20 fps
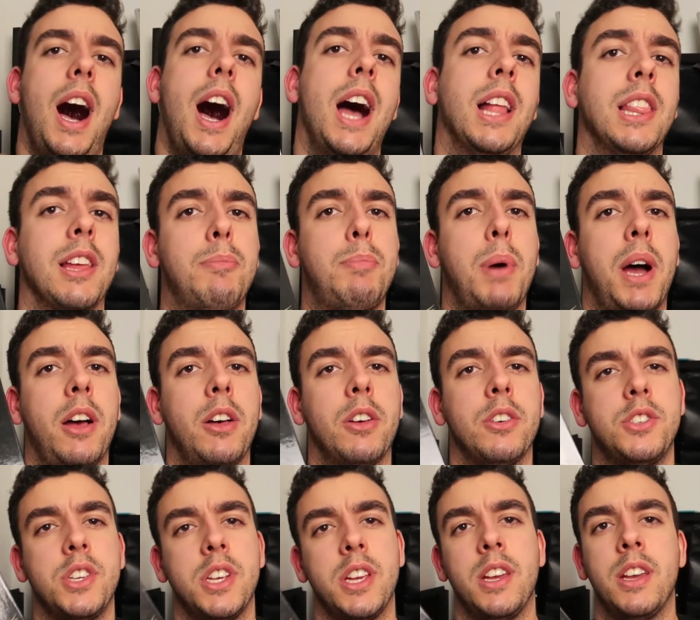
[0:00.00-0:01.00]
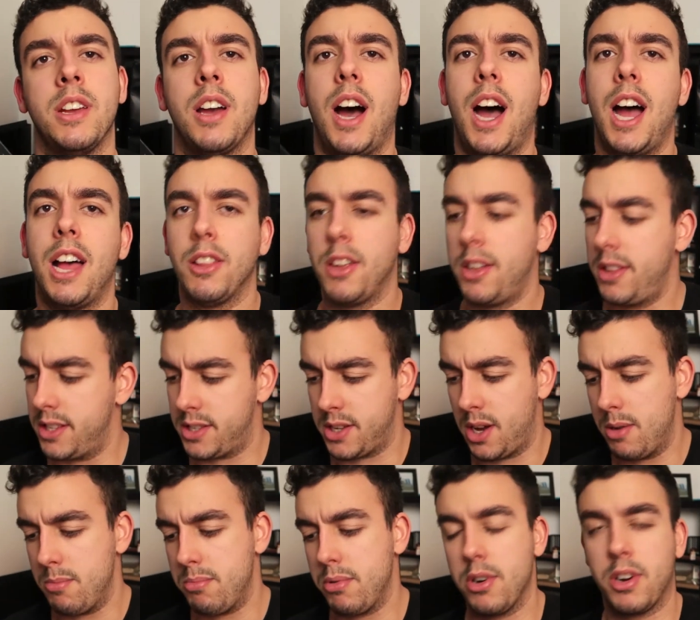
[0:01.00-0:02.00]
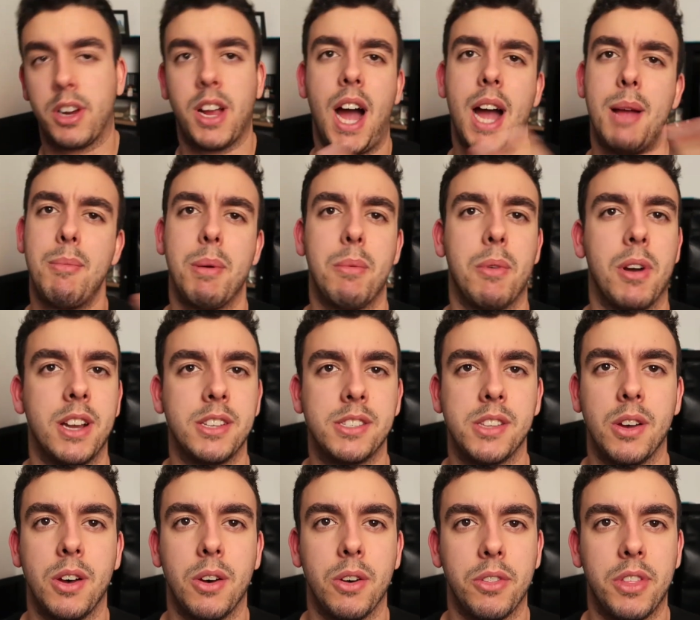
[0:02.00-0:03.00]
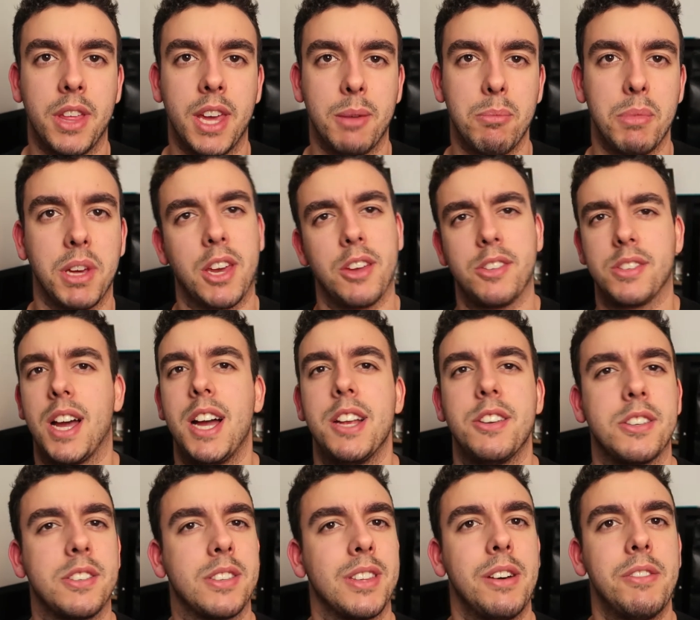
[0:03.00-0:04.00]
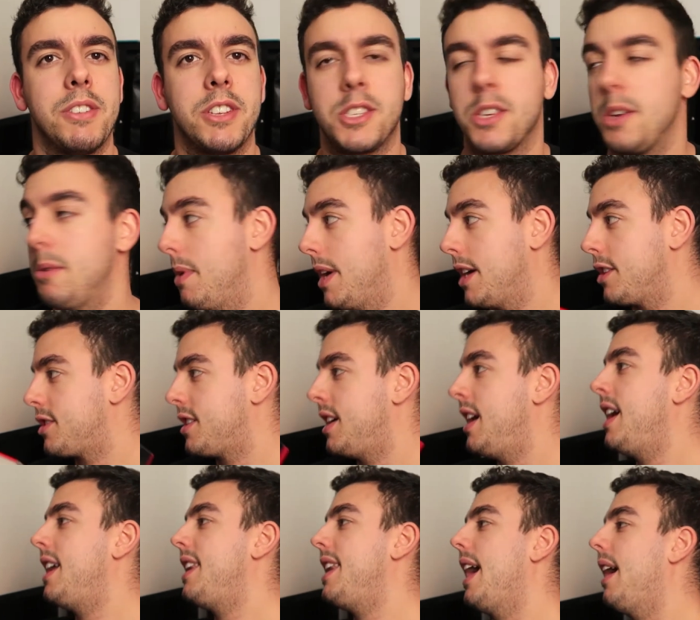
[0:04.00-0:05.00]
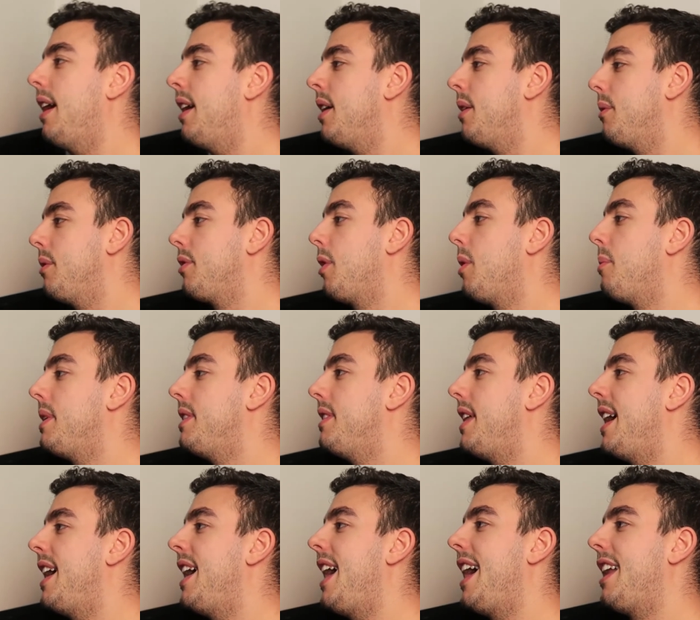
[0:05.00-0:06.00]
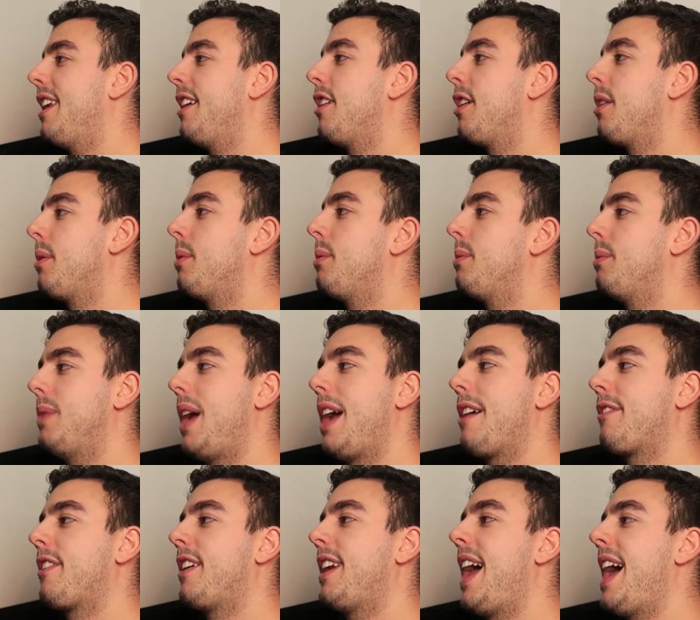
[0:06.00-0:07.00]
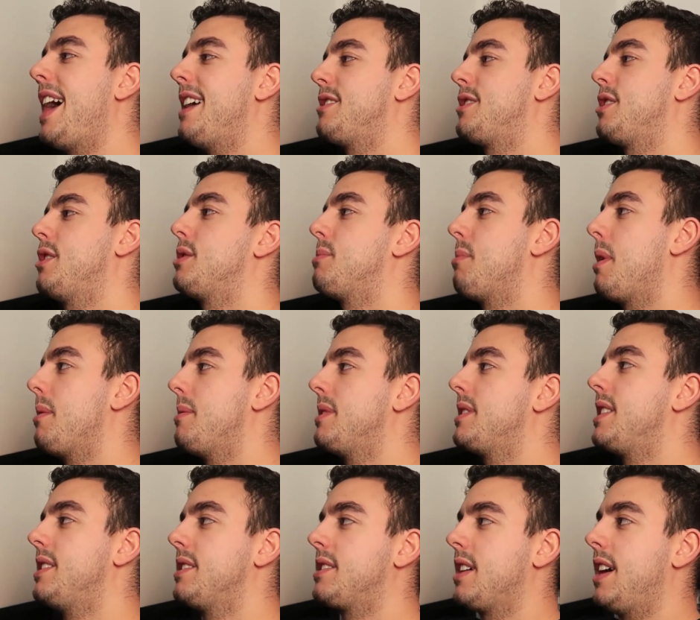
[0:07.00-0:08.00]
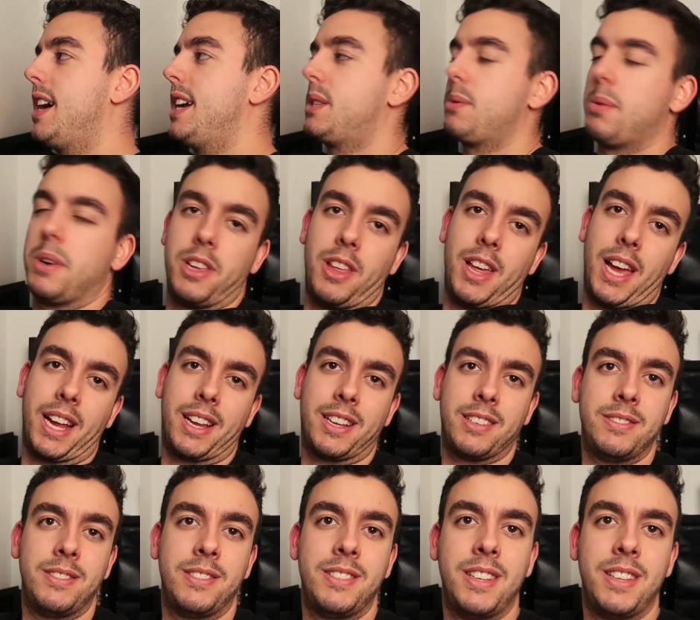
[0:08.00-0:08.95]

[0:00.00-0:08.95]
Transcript: I love biology. I learned this whole book. I memorized the whole thing because I just love it so much. Now, we've all been there, and I know everyone has those moments in science where you're like,